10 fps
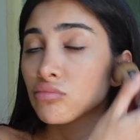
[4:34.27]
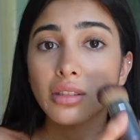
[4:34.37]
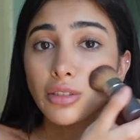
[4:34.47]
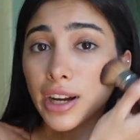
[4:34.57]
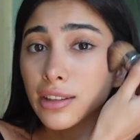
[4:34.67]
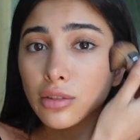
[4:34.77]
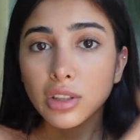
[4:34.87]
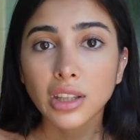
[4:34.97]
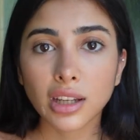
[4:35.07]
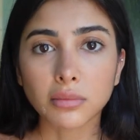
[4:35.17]
trying to
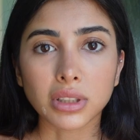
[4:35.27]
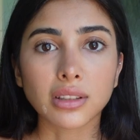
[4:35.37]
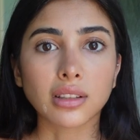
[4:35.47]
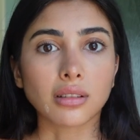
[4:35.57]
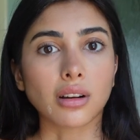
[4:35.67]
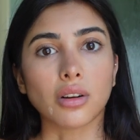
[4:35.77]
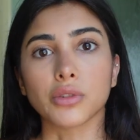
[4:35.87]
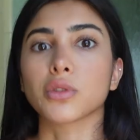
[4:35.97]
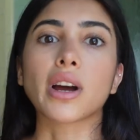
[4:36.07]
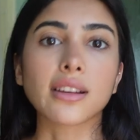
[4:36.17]
connect, but then
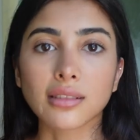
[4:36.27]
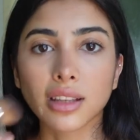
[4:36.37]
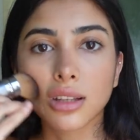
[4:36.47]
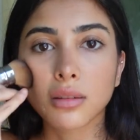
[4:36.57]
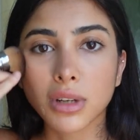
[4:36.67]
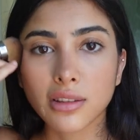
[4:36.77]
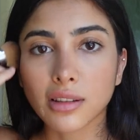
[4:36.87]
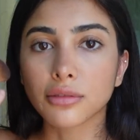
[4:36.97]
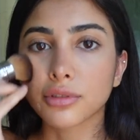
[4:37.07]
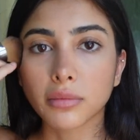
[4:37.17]
also isolating
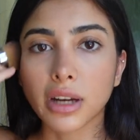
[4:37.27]
myself from